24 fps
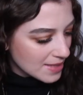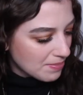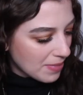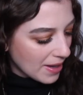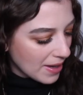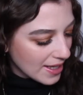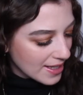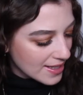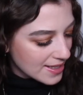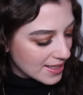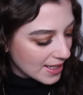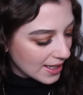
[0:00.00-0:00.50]

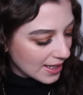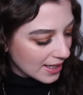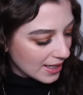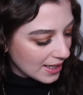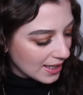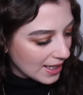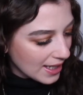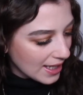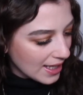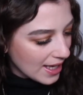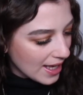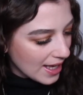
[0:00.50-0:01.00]

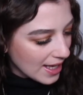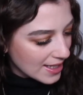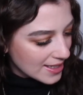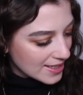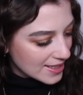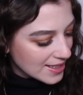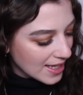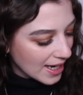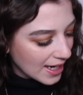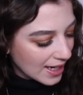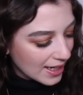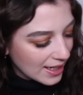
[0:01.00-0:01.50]
basically
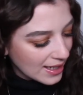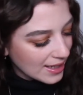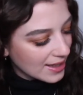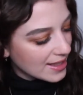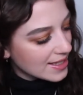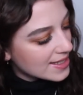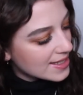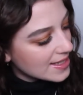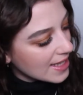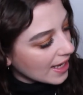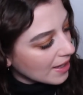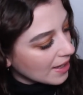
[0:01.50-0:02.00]
exactly
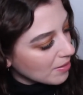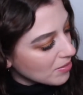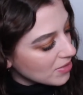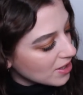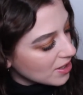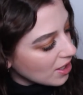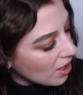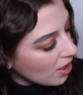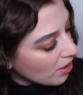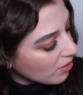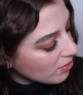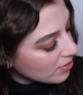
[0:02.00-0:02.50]
the same.
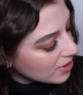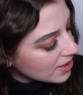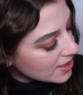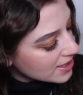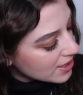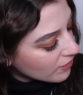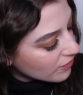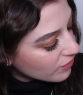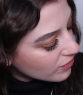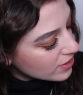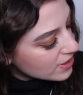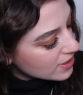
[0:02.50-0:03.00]
The only
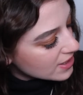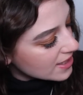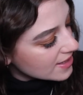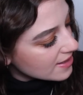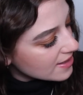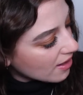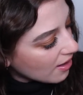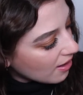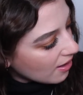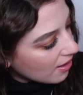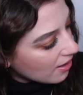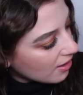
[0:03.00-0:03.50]
differences
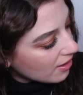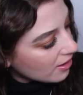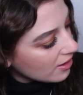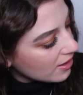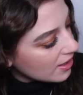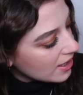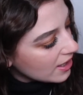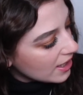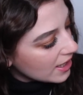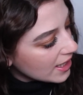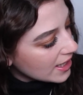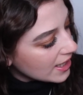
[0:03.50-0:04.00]
are
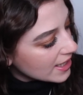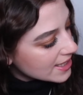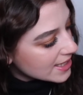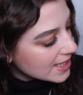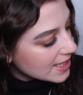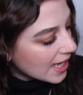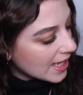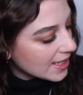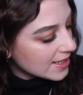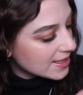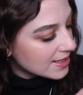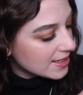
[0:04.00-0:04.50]
is
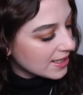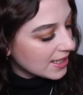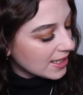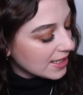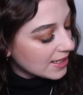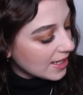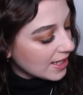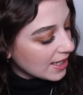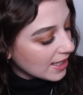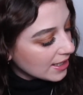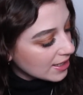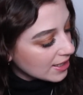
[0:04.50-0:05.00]
that the
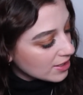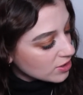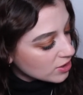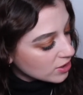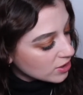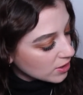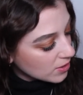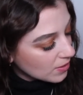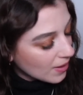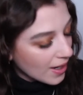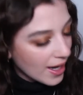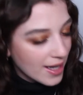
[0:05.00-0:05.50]
Naked
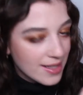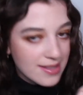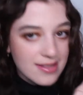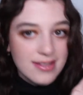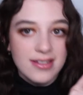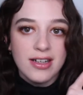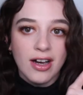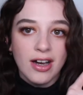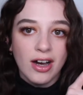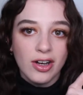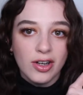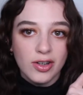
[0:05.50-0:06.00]
2 has a
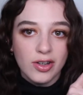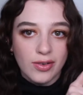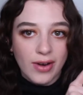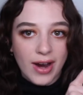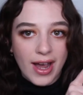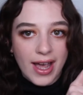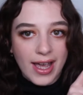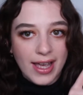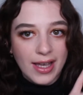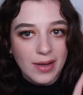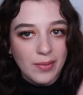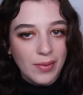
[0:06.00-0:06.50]
dark
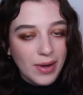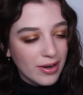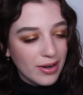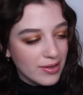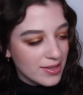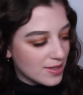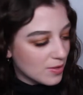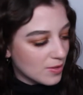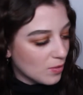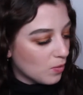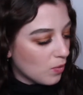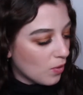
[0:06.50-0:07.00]
grey, where
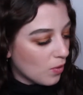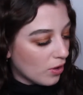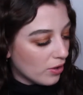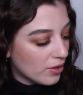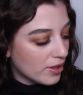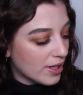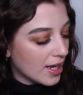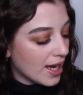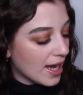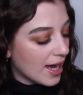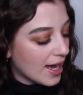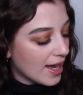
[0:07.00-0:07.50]
whereas the
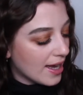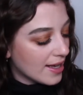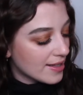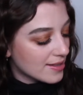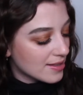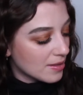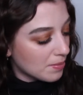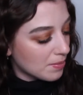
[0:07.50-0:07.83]
one has a